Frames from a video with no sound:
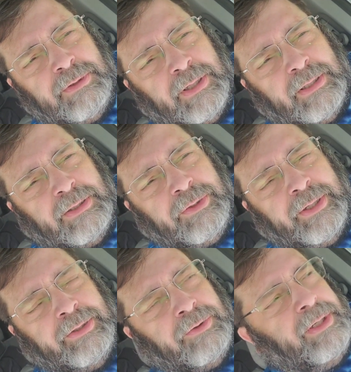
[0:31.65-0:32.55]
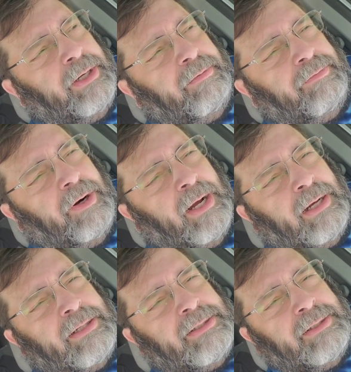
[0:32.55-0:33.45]
uh, crinkle cut
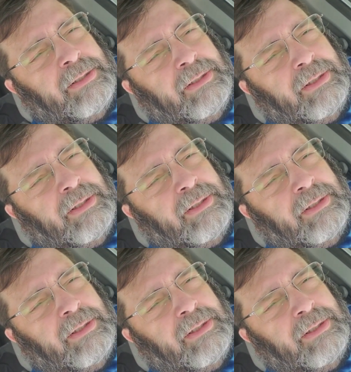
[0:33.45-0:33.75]
fries,